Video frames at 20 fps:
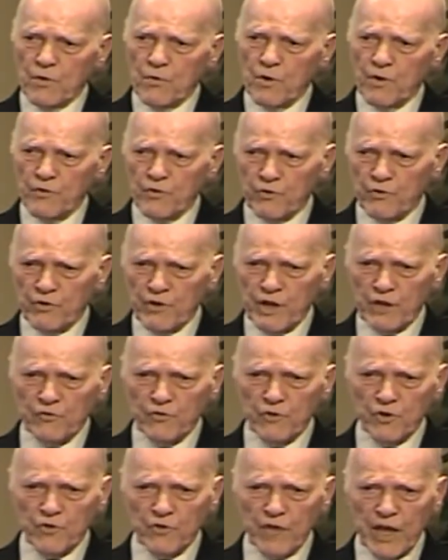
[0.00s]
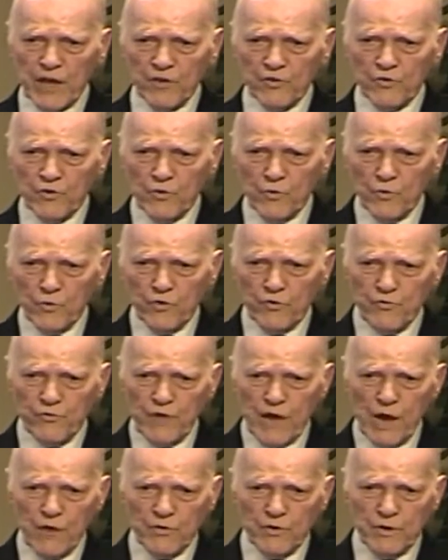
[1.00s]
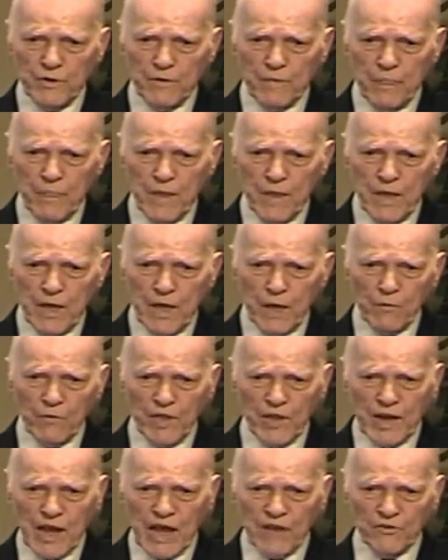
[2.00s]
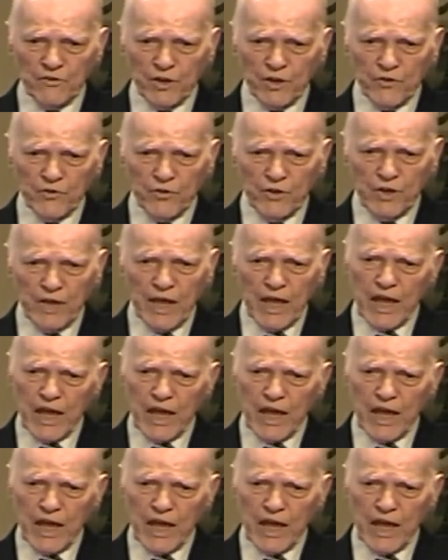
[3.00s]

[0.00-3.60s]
where the traditional text was founded and when the Gnostics,